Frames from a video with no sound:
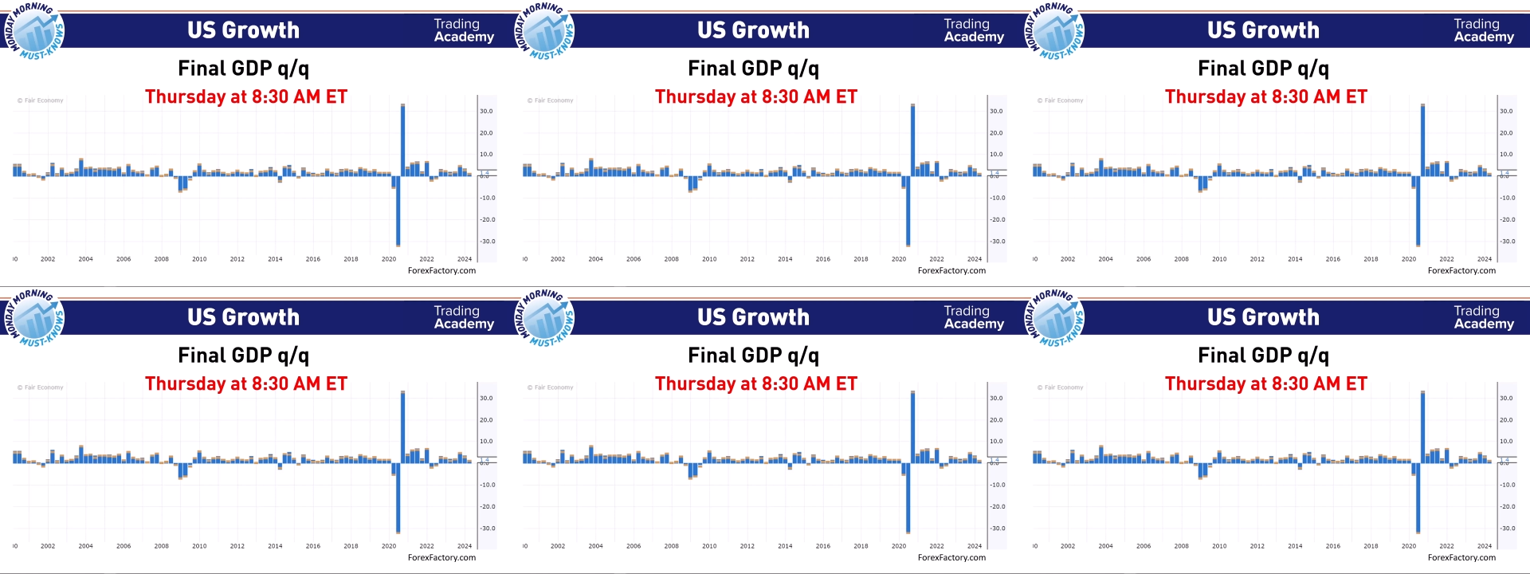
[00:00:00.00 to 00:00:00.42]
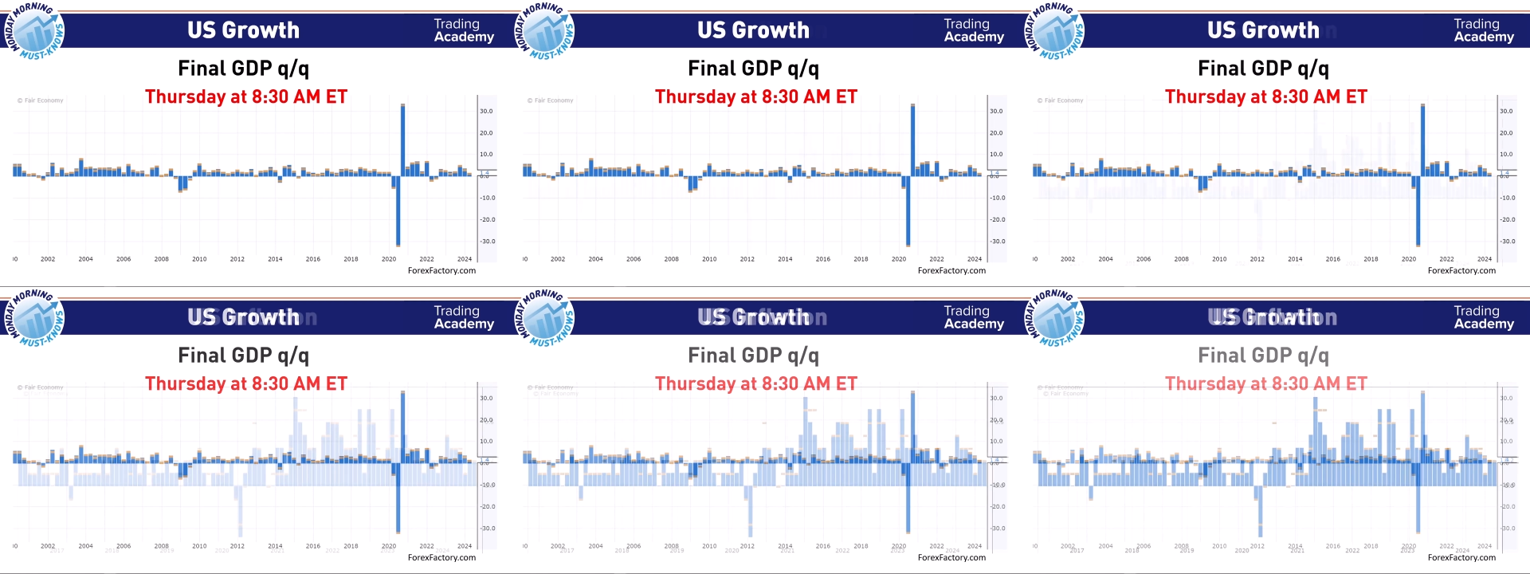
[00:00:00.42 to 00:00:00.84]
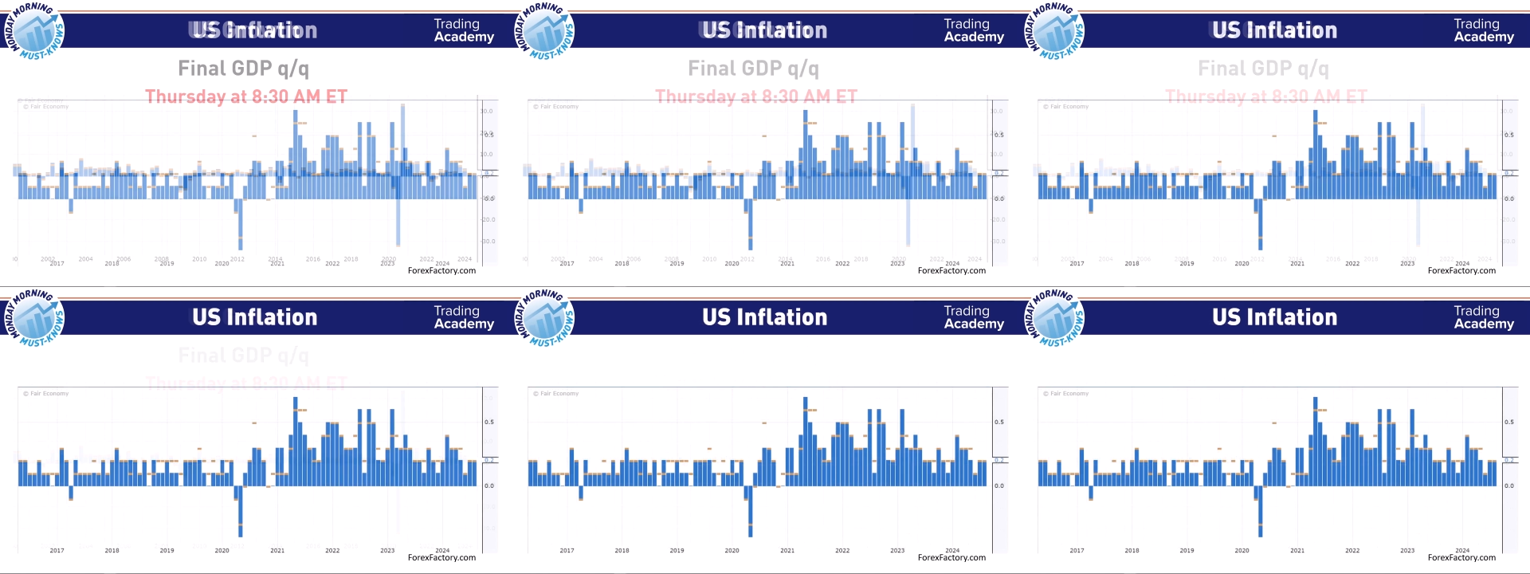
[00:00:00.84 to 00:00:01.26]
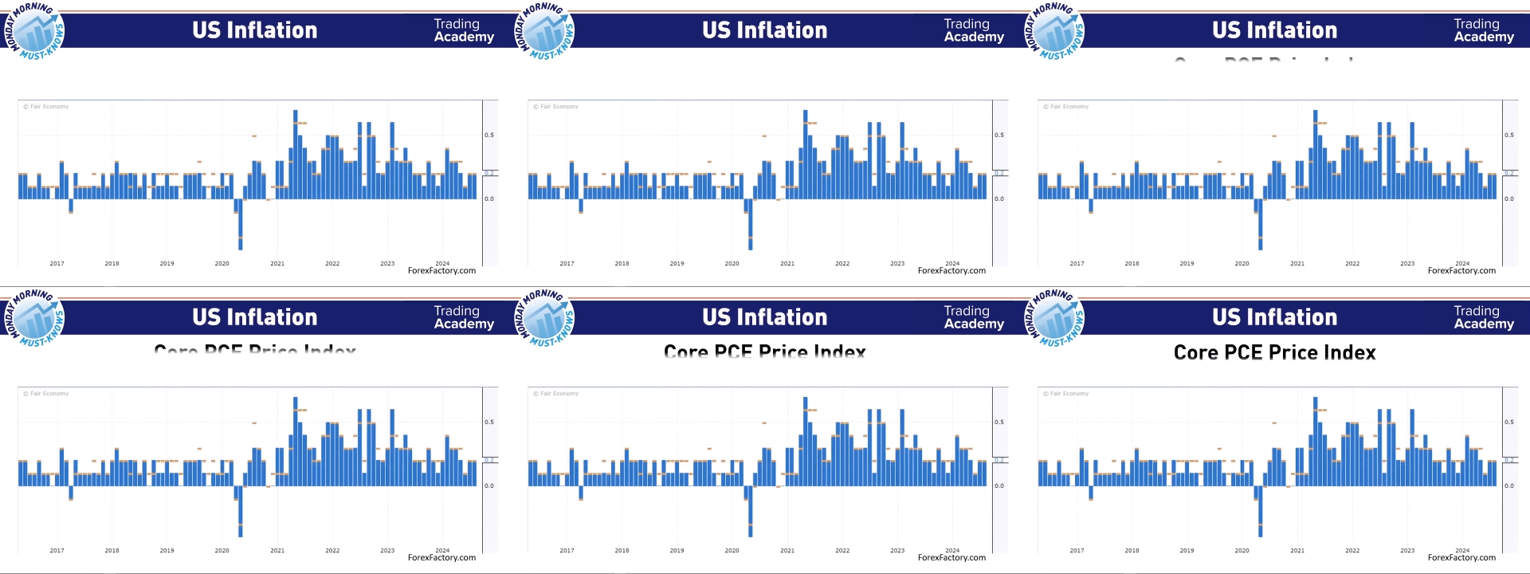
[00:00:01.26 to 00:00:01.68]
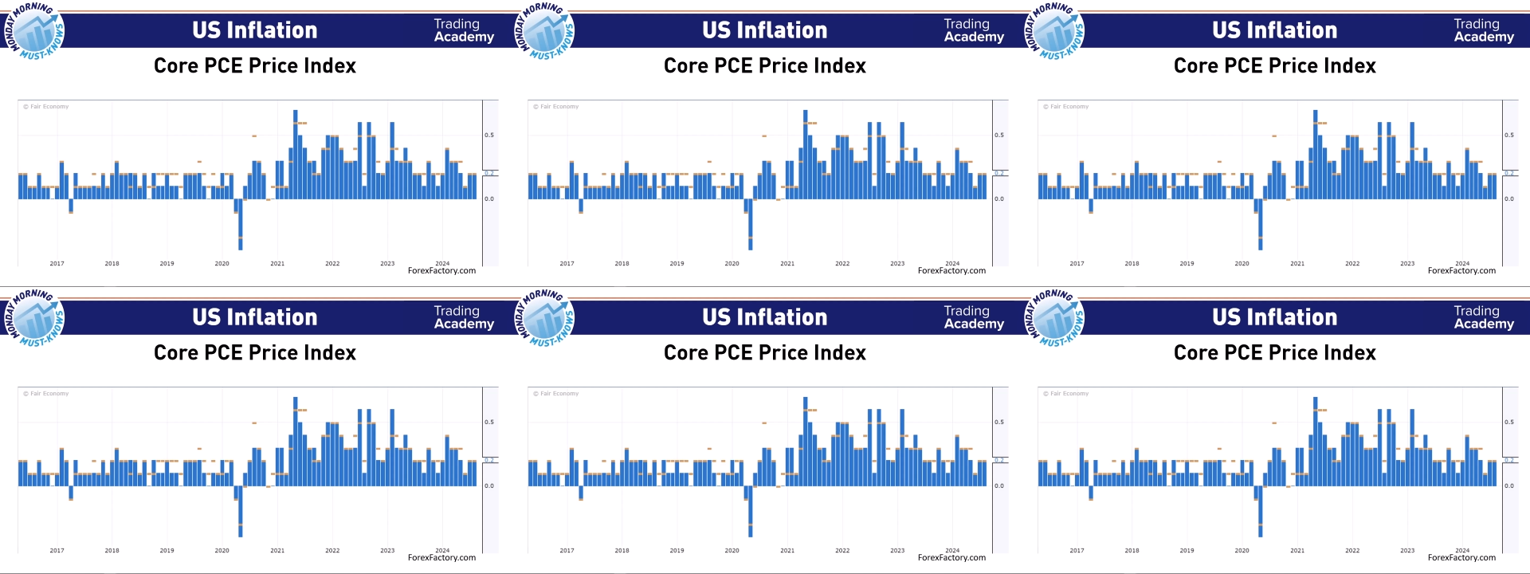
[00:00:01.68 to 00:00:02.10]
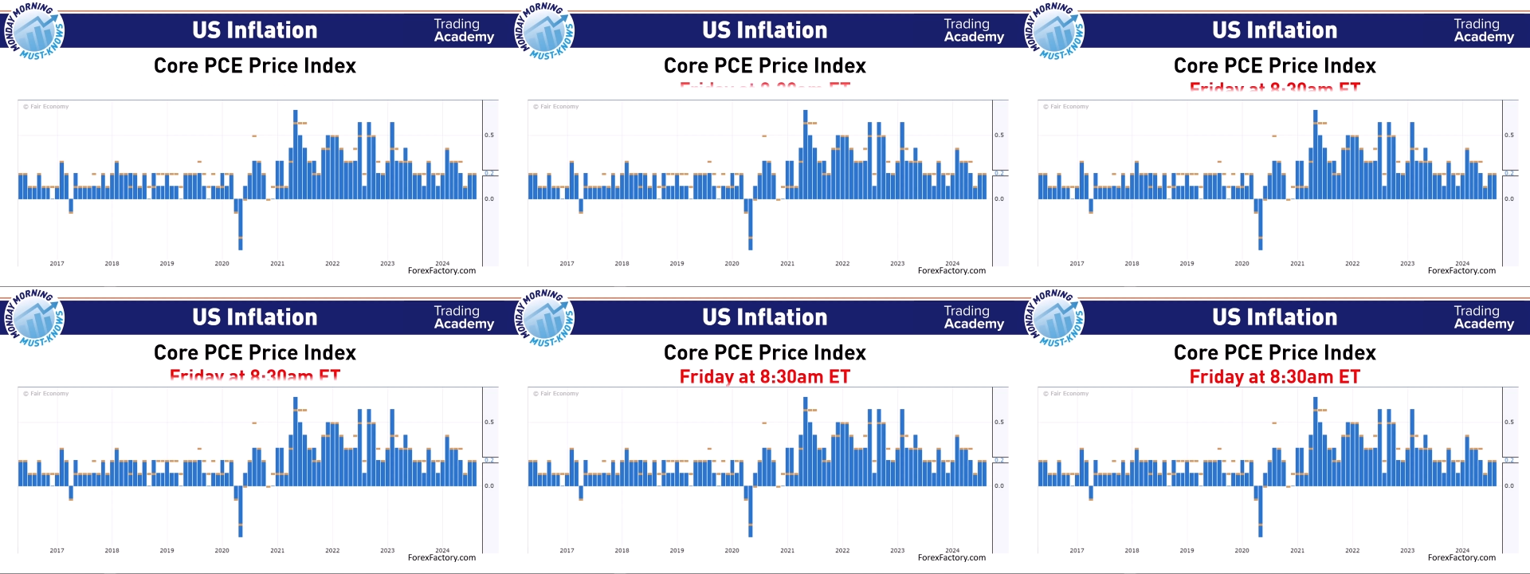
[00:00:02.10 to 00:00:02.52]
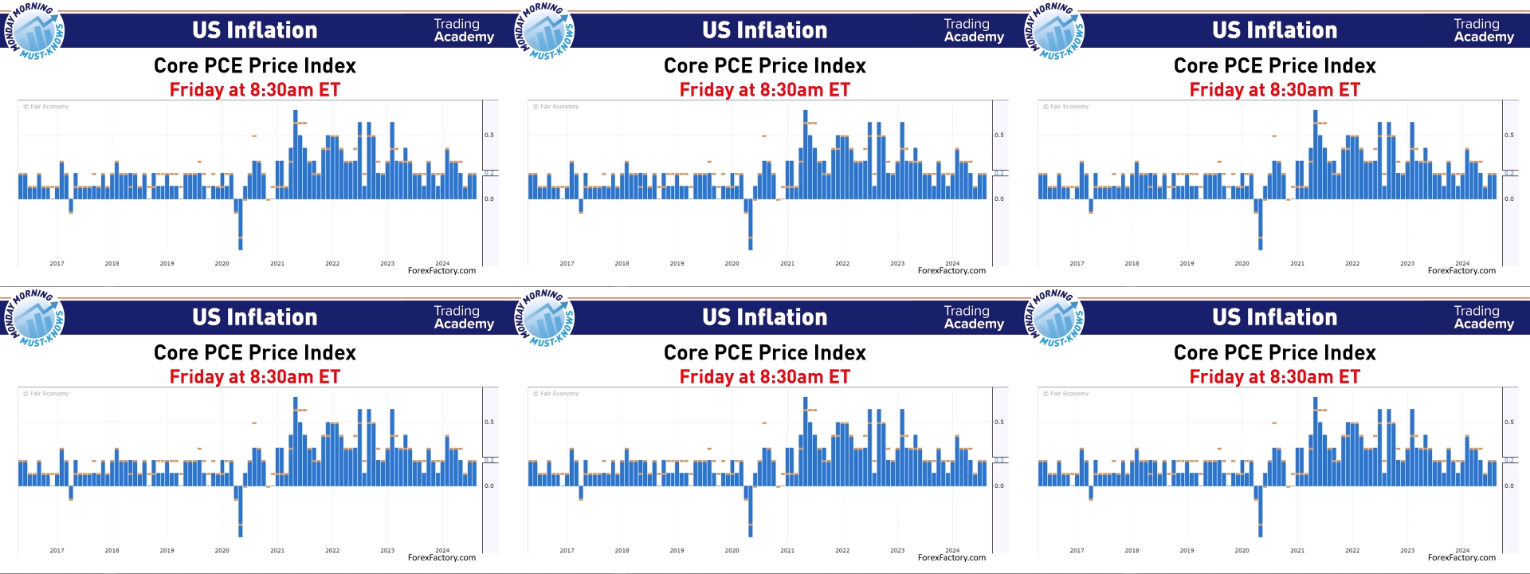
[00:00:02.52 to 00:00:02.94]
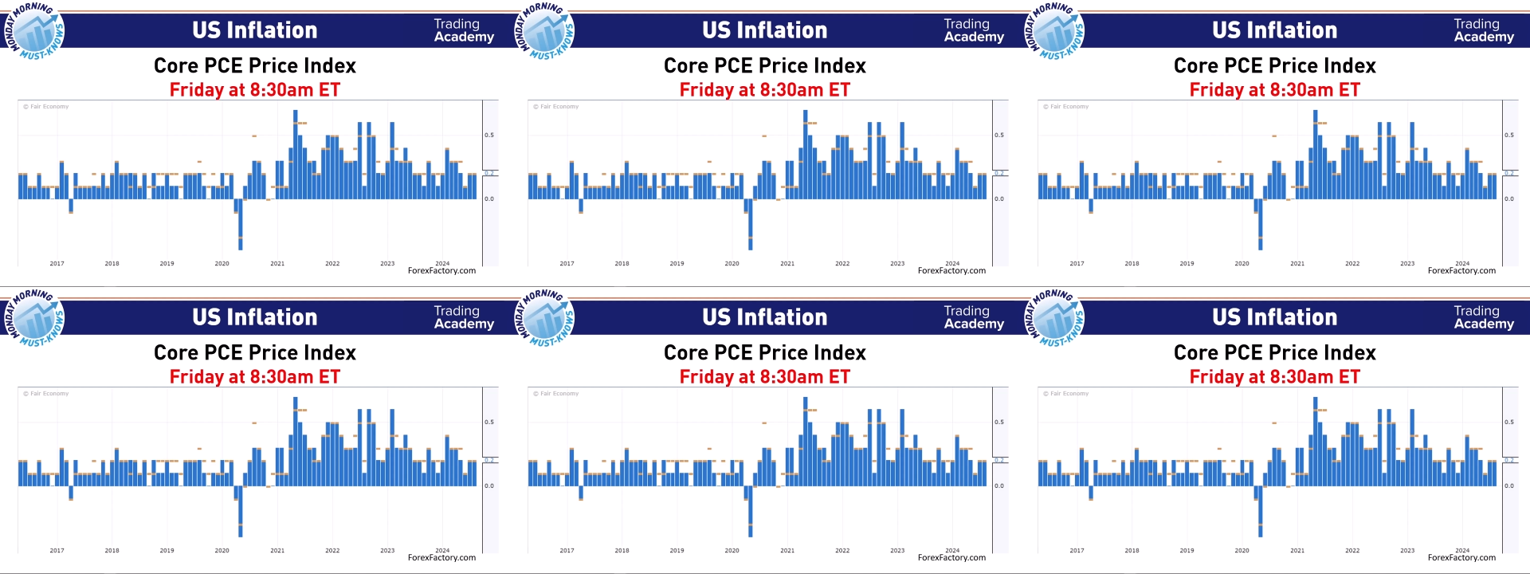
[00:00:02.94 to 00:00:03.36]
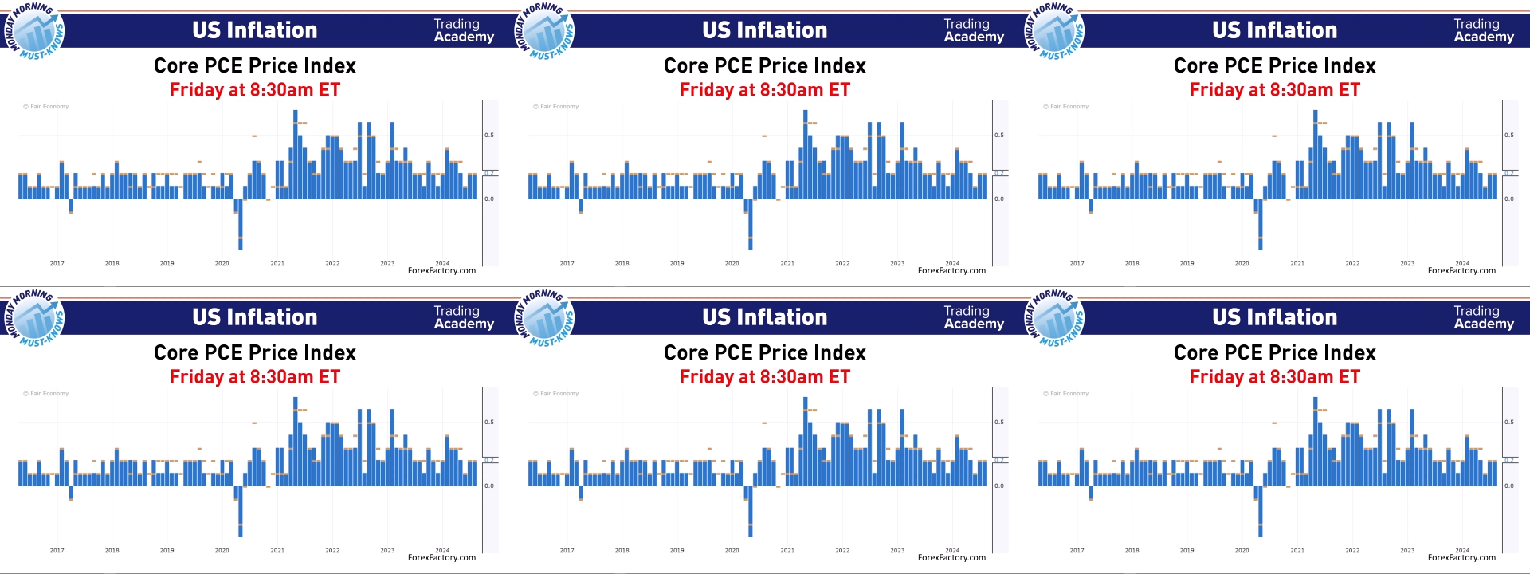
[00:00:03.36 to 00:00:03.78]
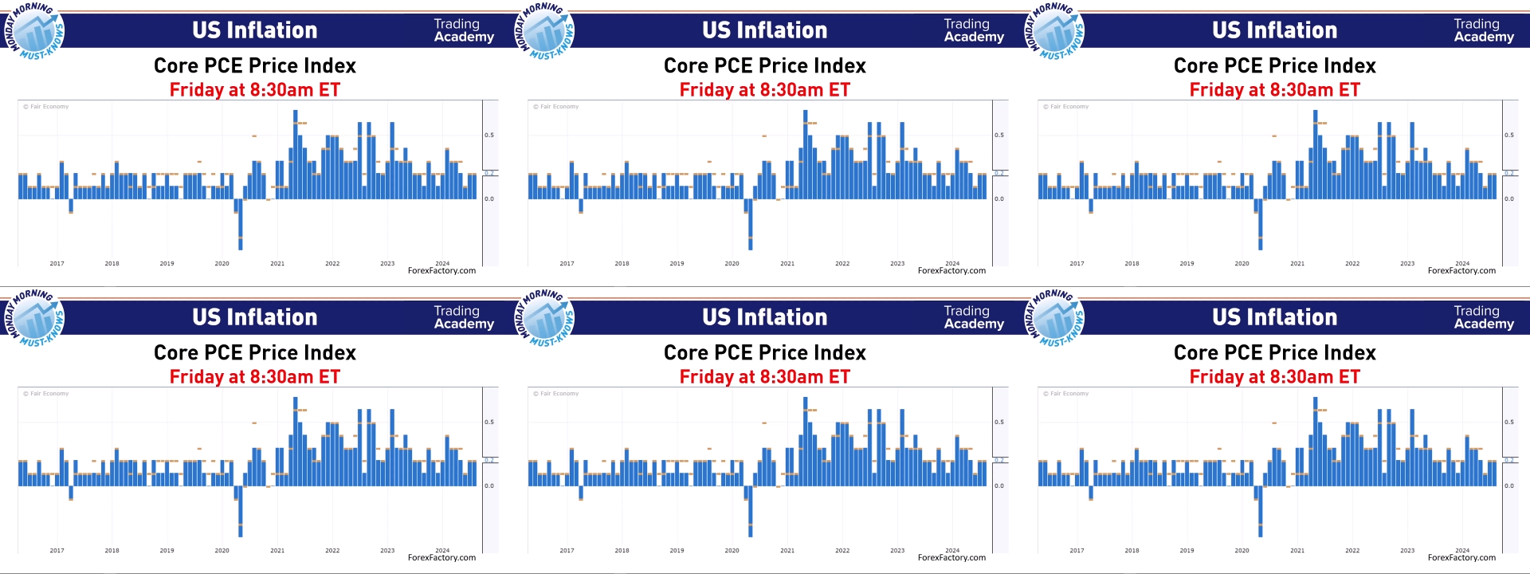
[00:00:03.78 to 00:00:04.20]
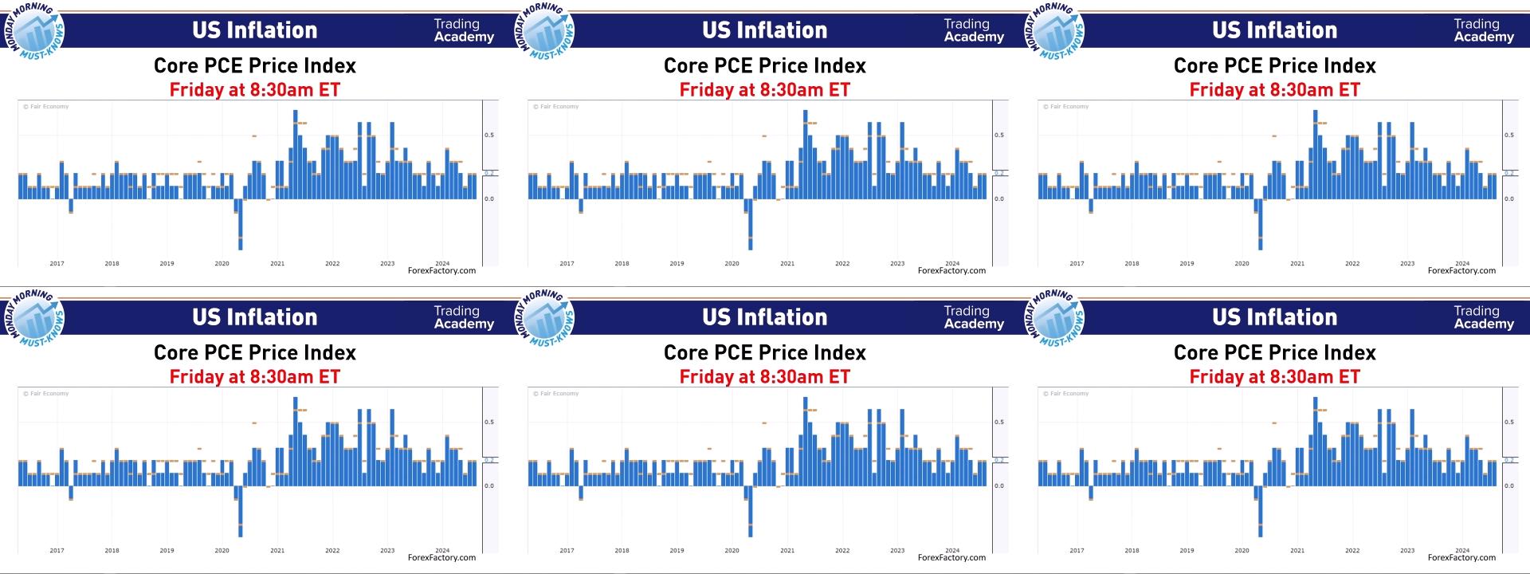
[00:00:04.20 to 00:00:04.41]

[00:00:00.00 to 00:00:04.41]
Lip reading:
[unreadable: no face in view]